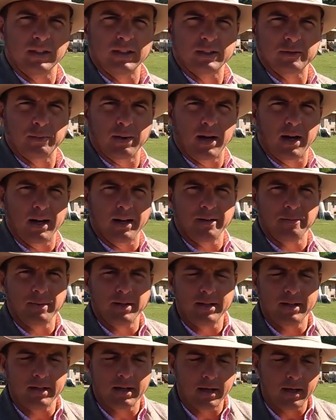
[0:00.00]
It's behind
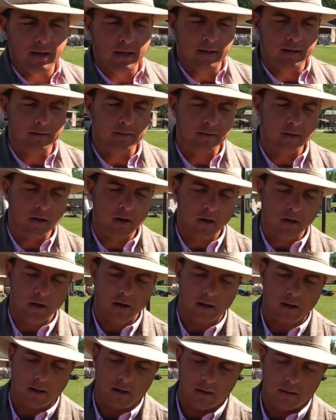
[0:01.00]
me, and
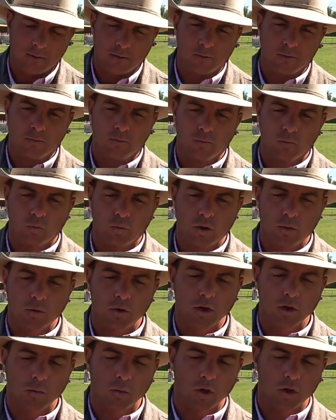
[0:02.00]
what we're
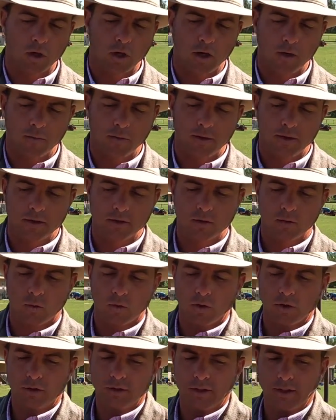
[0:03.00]
going to work on with this
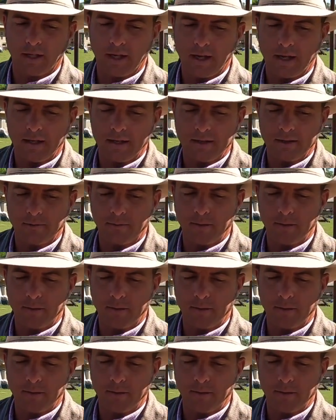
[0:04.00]
horse again is